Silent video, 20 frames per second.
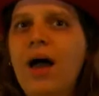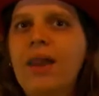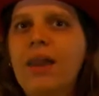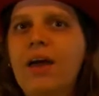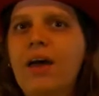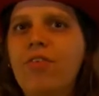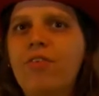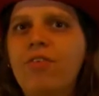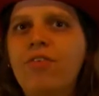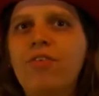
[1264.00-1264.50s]

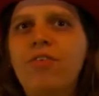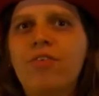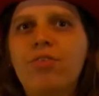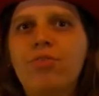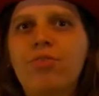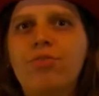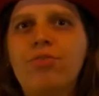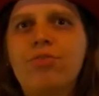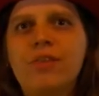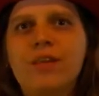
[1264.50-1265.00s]
of
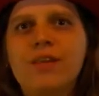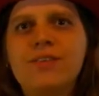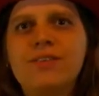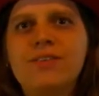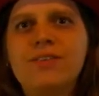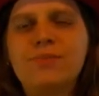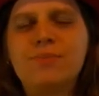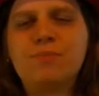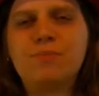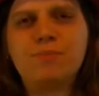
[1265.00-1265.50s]
through this
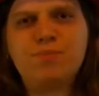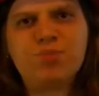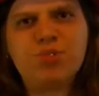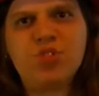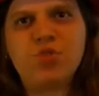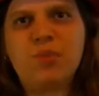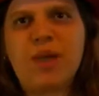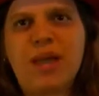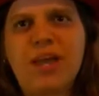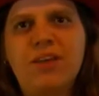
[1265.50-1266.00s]

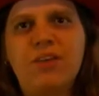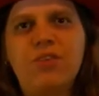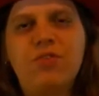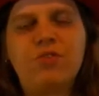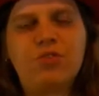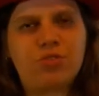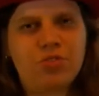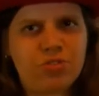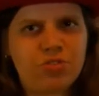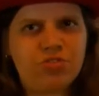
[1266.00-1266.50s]
perspective,
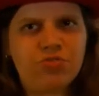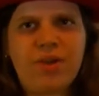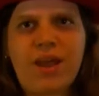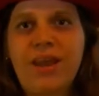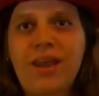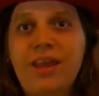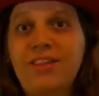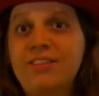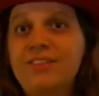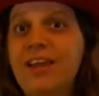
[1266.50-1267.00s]
through this
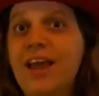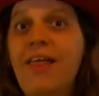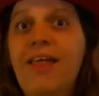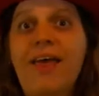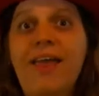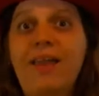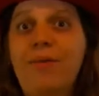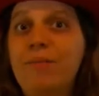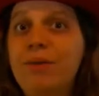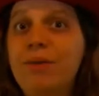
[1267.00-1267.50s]
writing style,
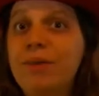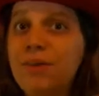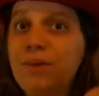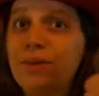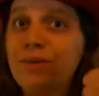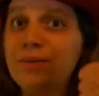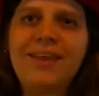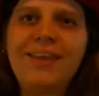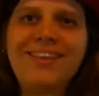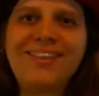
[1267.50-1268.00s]
and it'd be good.
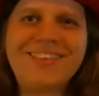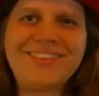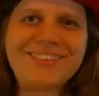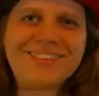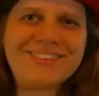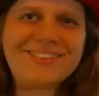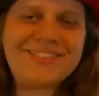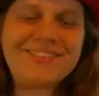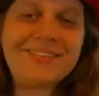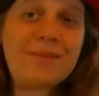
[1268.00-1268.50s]

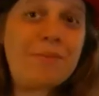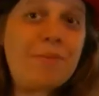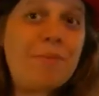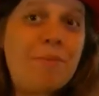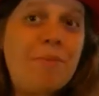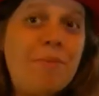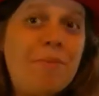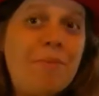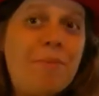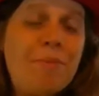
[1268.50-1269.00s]

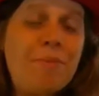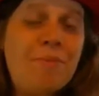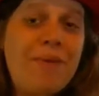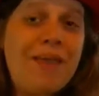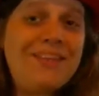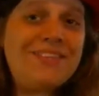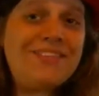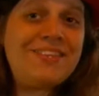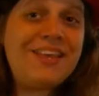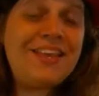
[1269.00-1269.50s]

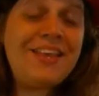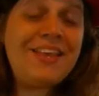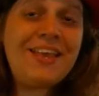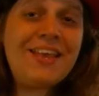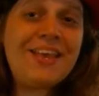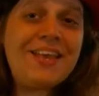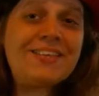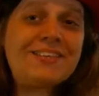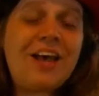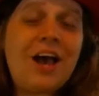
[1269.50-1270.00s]
Pacing
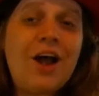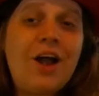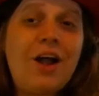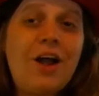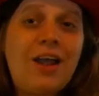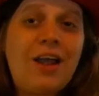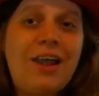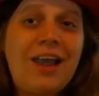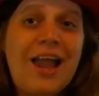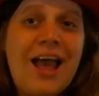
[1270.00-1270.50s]
is our
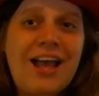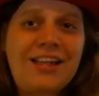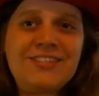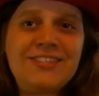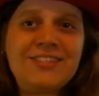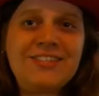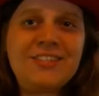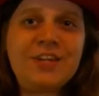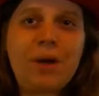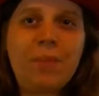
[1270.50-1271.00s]
last
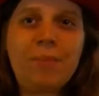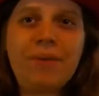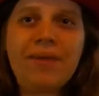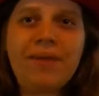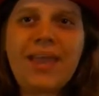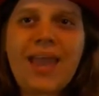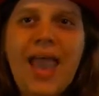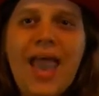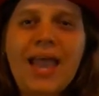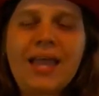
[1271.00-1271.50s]
topic,
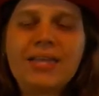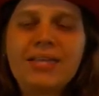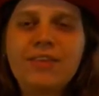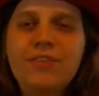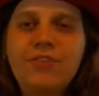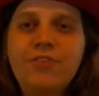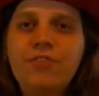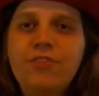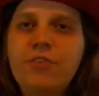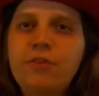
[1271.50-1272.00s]
and
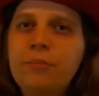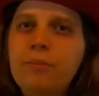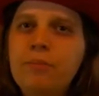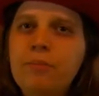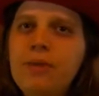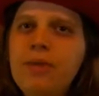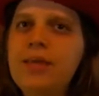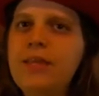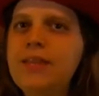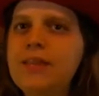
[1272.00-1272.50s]
for
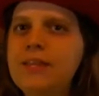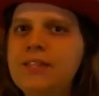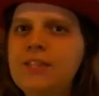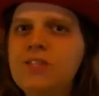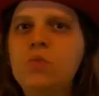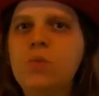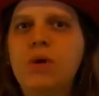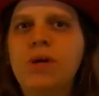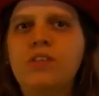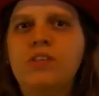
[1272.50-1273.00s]
me, this is
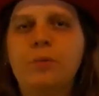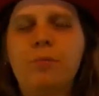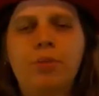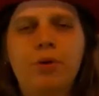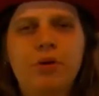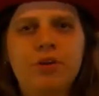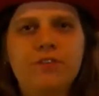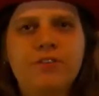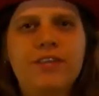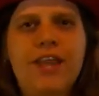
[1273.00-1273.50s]
where it's a
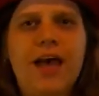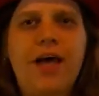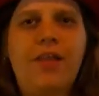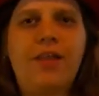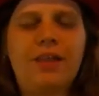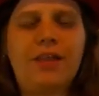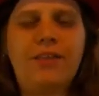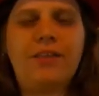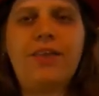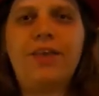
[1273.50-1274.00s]

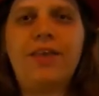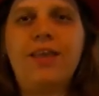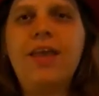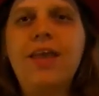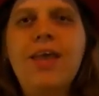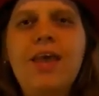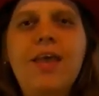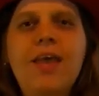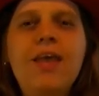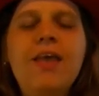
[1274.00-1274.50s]
personality thing.
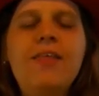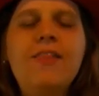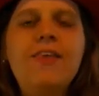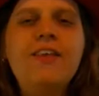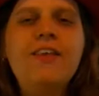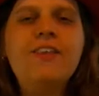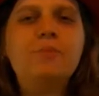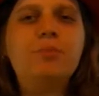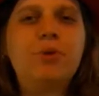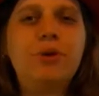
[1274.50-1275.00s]

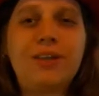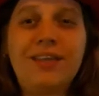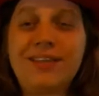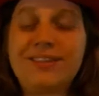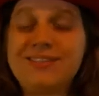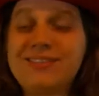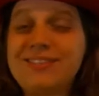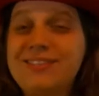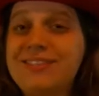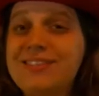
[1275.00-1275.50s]
This book
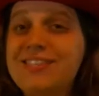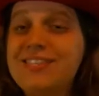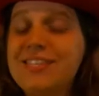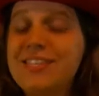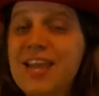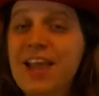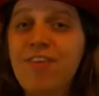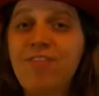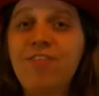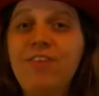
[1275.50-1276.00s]
is
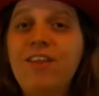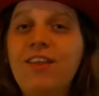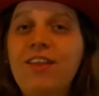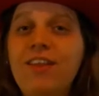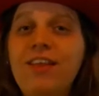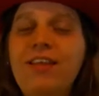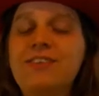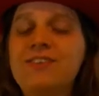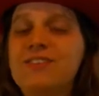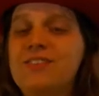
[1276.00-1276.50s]

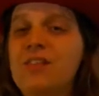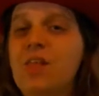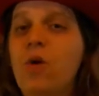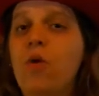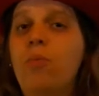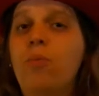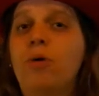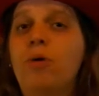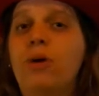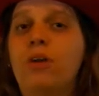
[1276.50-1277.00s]
definitely a
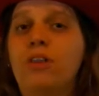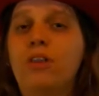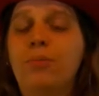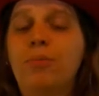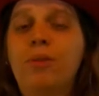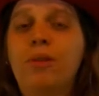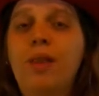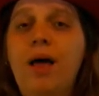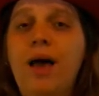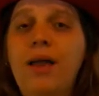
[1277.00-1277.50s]
slow burn. The
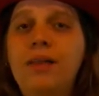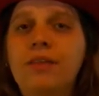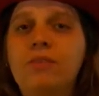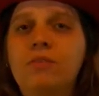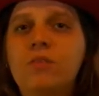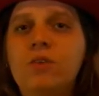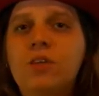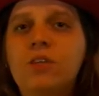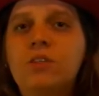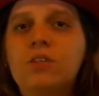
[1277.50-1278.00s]
plot is
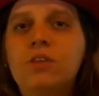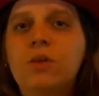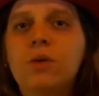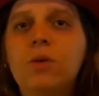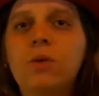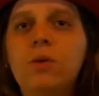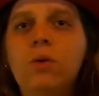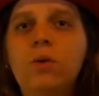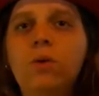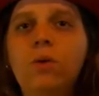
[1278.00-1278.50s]
very just
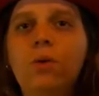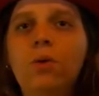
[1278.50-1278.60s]
like,